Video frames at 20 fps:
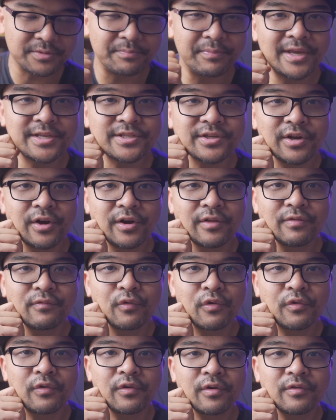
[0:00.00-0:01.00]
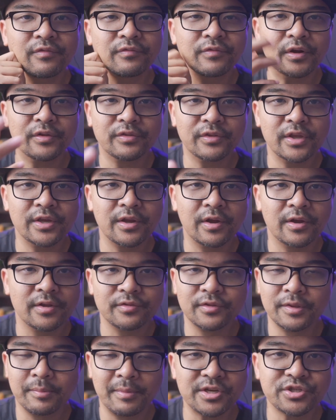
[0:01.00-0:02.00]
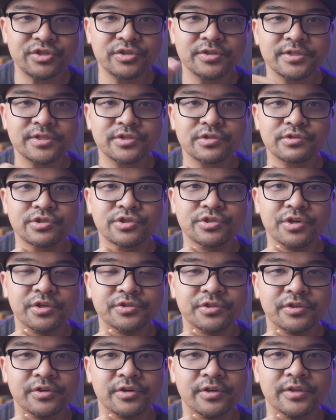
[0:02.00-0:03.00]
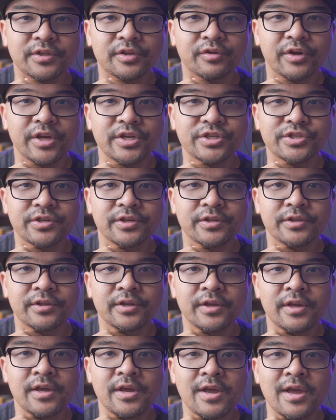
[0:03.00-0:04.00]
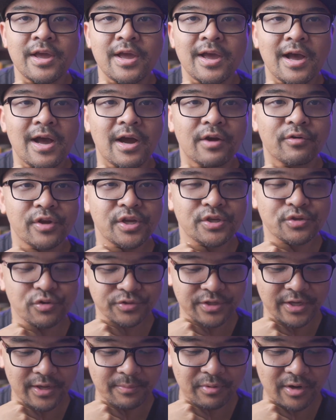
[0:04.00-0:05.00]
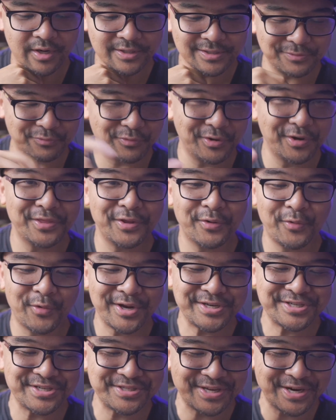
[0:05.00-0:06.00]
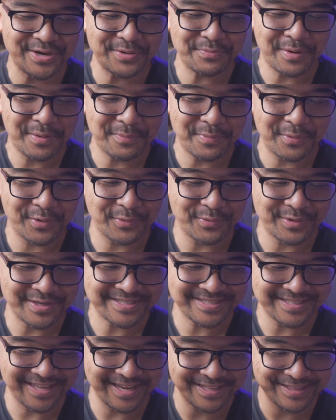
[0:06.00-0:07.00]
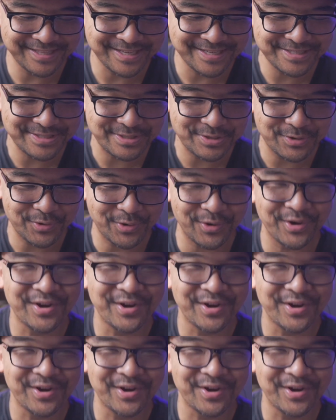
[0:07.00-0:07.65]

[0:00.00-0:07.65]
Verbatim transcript: based on four from the uh, dimensions: structure, integration, yep. Uh, resourcing, and process. One of the questions I remember was like, "Does your